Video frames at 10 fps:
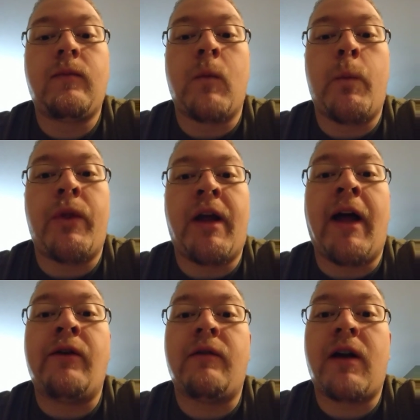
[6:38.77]
with the
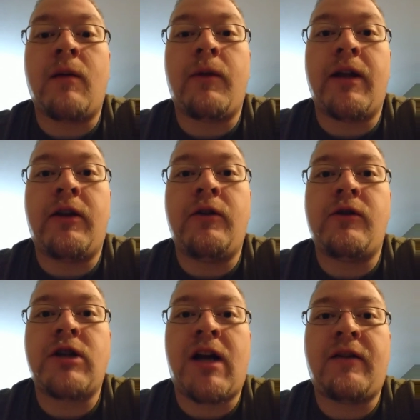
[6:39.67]
Cadre Fireblade, 2
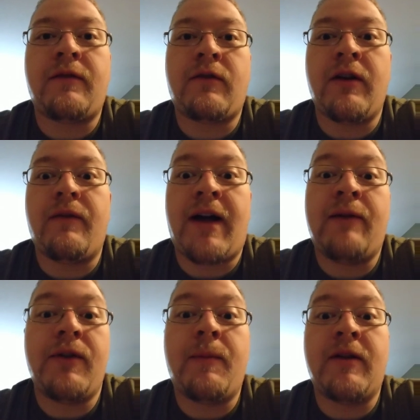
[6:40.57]
shots of strength 5
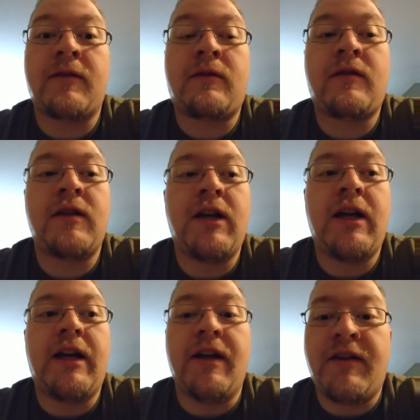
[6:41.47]
with the pistols
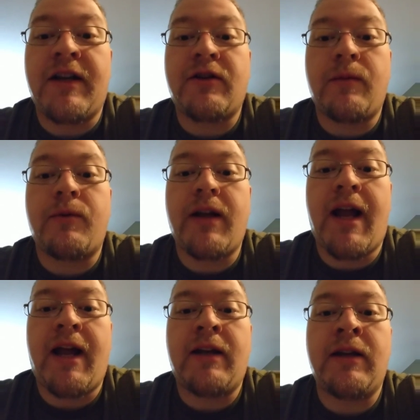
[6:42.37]
is actually pretty
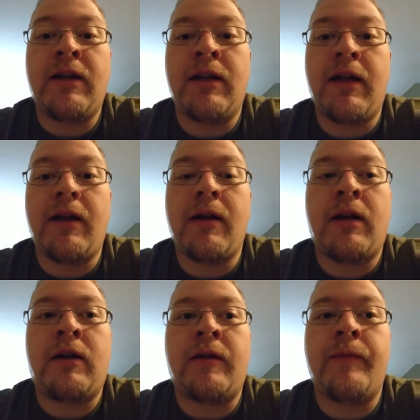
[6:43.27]
handy.
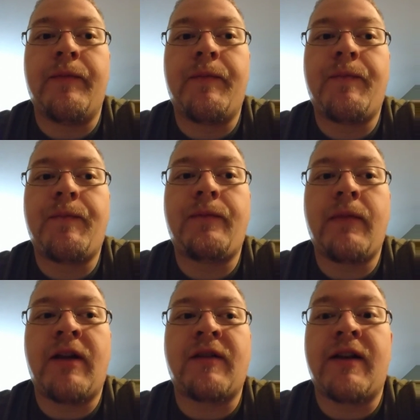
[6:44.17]

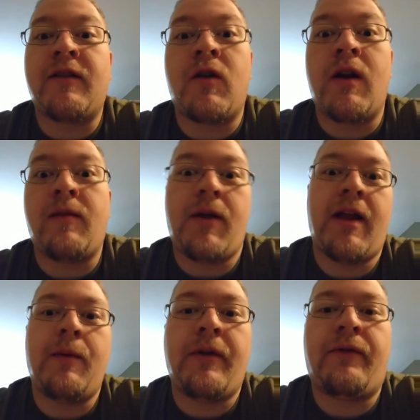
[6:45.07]
It's not as good as
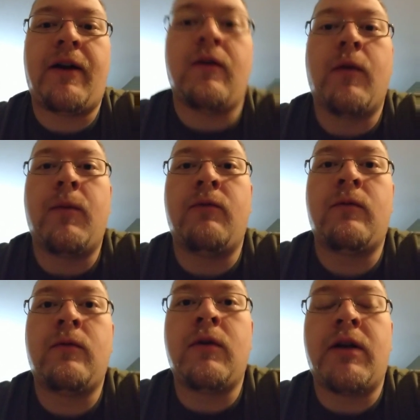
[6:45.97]
being able to fire from
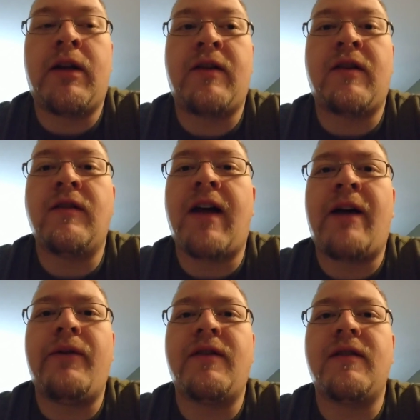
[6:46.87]
a distance,
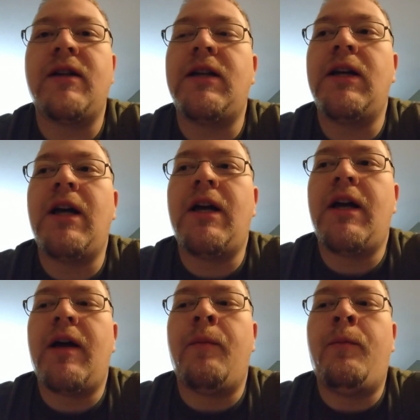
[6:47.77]
obviously,
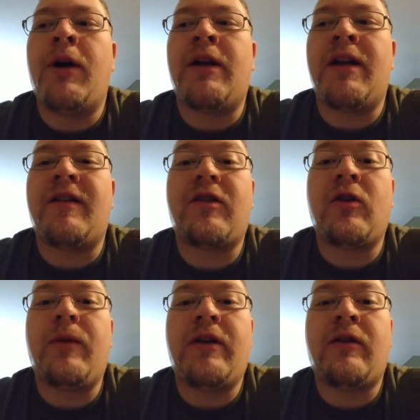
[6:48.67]
but it
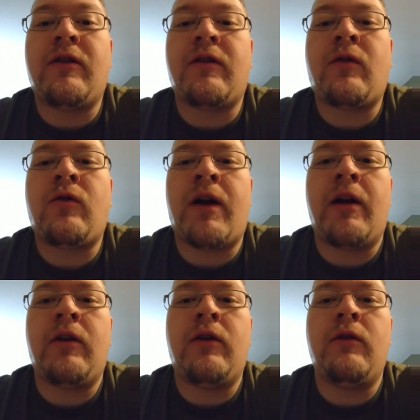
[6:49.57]
still beats just
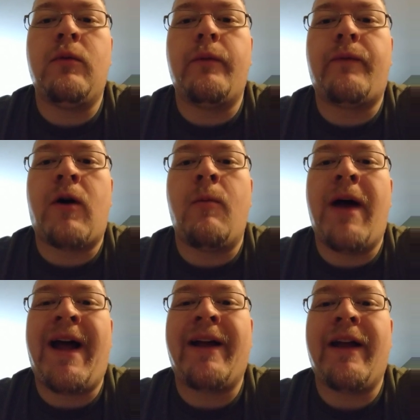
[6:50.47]
trying to fall
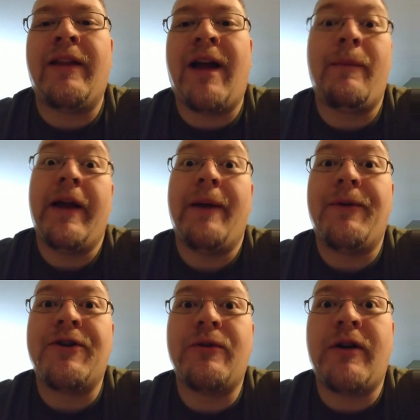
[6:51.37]
back and not being
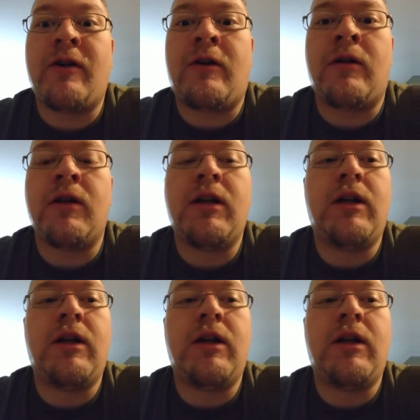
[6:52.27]
able to shoot at all,